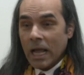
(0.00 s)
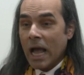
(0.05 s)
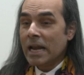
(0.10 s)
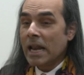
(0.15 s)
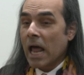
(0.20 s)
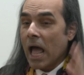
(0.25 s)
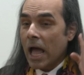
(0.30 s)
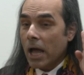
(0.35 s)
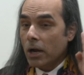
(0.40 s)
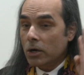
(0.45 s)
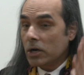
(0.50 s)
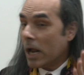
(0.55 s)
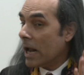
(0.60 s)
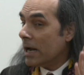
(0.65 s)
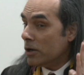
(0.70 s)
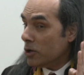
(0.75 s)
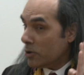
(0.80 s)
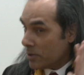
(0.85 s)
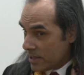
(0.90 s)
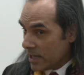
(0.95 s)
And I had,
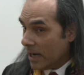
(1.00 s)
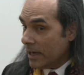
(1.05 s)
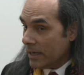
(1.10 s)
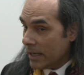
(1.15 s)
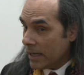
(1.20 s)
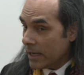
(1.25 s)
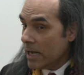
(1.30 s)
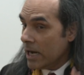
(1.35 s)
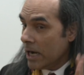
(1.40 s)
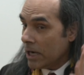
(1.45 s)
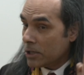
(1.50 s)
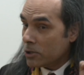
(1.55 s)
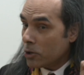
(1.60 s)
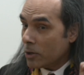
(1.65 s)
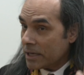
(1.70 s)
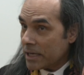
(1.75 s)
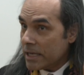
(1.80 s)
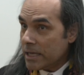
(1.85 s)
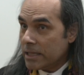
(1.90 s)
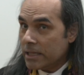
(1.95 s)
and it's Sunday. It's
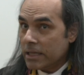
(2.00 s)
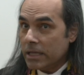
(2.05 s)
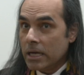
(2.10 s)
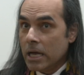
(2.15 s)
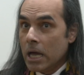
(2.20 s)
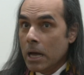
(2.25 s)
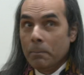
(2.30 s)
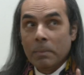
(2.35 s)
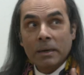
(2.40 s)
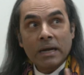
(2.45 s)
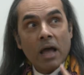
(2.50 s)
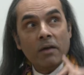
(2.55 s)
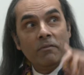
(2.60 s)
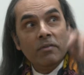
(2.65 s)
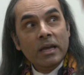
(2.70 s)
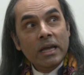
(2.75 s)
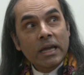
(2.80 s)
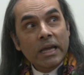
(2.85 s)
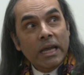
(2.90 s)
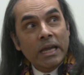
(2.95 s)
not easy. But I
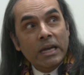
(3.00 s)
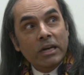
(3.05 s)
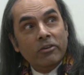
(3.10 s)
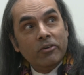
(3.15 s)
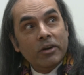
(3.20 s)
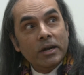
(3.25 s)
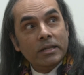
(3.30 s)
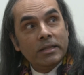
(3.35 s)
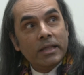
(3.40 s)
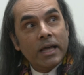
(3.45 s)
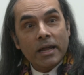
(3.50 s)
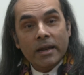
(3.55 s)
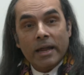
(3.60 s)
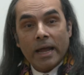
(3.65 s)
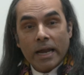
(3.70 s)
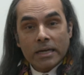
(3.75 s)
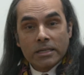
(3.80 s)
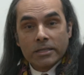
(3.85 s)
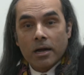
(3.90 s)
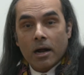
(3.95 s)
have Ingrid there,
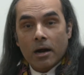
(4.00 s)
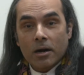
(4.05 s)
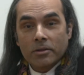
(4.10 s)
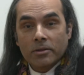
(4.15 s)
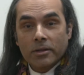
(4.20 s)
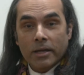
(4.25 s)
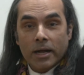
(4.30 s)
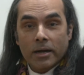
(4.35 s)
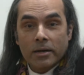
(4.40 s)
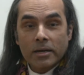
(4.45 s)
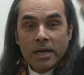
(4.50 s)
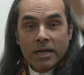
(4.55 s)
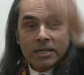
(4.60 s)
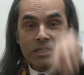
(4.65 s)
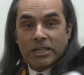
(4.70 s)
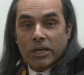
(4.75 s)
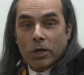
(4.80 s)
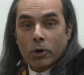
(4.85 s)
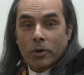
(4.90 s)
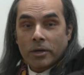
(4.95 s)
Edgar there,
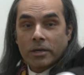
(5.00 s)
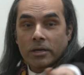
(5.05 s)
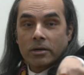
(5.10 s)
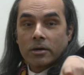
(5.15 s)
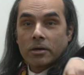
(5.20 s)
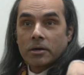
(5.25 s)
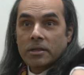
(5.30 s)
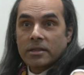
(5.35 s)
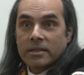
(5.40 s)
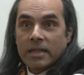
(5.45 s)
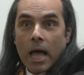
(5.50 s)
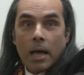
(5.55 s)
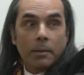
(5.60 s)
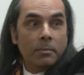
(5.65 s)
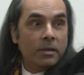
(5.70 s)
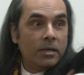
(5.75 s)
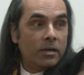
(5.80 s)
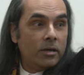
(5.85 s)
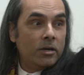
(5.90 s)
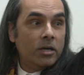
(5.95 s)
Theo here, Sam
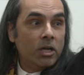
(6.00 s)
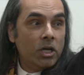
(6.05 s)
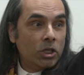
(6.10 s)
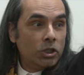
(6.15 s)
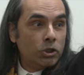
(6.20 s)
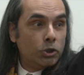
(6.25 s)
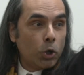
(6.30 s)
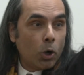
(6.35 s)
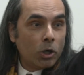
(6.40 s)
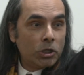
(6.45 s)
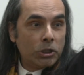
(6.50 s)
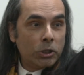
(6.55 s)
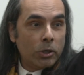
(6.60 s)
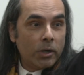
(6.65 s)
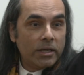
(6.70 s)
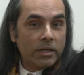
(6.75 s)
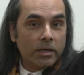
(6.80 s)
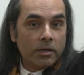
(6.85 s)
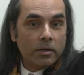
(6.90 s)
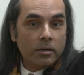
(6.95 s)
here, Joshua
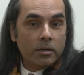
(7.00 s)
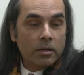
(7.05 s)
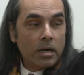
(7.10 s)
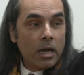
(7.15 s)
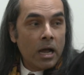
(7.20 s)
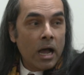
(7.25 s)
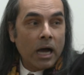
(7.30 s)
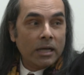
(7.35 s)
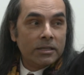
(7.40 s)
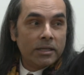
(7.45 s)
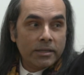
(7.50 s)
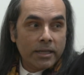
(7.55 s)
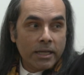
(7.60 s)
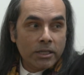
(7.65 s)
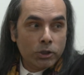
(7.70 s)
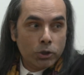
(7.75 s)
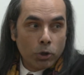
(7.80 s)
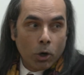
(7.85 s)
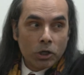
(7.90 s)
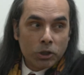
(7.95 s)
here. Other
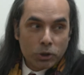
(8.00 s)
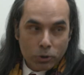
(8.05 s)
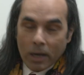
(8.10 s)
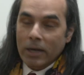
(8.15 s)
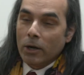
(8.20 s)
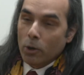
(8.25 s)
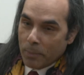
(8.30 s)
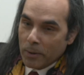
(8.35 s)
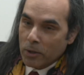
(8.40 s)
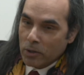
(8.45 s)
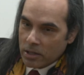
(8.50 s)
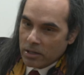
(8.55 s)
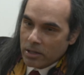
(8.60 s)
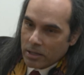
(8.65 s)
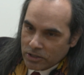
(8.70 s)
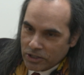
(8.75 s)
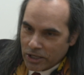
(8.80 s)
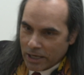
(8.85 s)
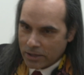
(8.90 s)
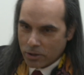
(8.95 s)
than Joshua, I know because he's
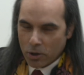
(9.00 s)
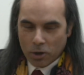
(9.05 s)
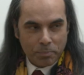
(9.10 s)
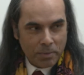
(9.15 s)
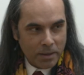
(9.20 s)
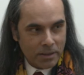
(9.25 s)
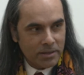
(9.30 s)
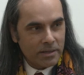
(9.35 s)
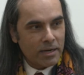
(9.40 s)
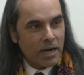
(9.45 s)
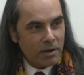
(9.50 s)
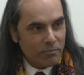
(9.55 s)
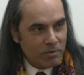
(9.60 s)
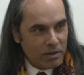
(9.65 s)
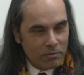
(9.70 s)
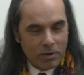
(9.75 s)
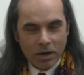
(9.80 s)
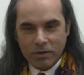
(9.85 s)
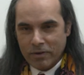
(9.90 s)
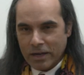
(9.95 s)
a JSOC president, and we
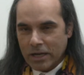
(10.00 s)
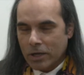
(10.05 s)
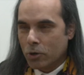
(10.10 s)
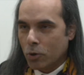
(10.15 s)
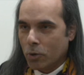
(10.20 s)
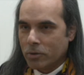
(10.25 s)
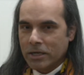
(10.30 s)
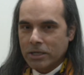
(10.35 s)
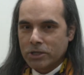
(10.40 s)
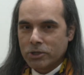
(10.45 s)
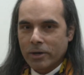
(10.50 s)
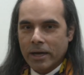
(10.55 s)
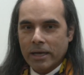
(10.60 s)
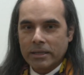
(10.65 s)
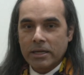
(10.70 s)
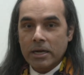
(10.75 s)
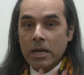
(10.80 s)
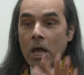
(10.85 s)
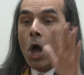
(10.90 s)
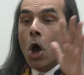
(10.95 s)
work very closely
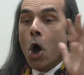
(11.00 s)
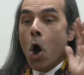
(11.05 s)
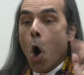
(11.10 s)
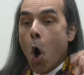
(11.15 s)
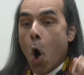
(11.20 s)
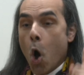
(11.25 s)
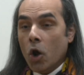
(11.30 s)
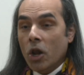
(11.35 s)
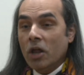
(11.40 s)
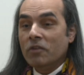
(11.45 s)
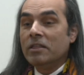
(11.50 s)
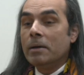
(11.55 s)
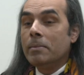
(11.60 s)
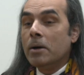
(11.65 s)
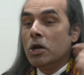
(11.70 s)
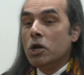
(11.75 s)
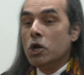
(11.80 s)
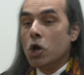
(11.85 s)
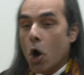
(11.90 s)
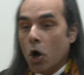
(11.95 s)
together. All of them
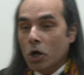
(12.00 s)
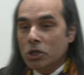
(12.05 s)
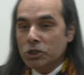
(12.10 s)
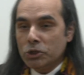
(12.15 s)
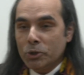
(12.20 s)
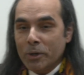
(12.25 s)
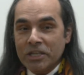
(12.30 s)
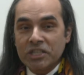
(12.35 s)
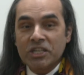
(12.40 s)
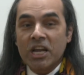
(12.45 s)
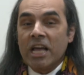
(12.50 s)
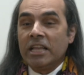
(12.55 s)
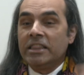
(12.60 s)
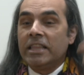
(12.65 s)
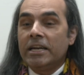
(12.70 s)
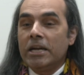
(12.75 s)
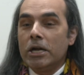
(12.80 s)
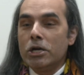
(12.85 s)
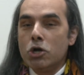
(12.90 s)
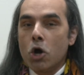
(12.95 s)
are non-Jewish.
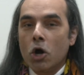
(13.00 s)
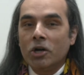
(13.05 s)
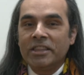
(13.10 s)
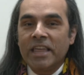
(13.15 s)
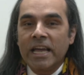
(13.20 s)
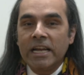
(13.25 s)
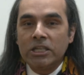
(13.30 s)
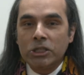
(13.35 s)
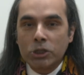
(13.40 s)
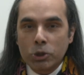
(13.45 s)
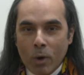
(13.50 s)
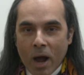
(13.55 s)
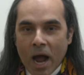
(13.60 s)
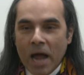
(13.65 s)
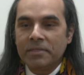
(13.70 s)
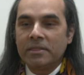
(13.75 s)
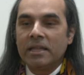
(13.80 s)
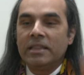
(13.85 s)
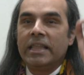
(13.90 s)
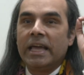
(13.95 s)
They did not think
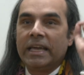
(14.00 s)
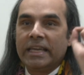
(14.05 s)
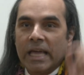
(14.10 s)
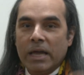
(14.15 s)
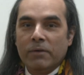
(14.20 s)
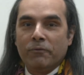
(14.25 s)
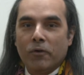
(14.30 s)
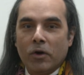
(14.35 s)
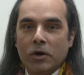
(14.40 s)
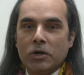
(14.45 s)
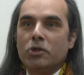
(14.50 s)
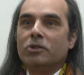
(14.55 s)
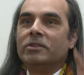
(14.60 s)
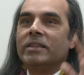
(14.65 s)
twice, and they came for it. So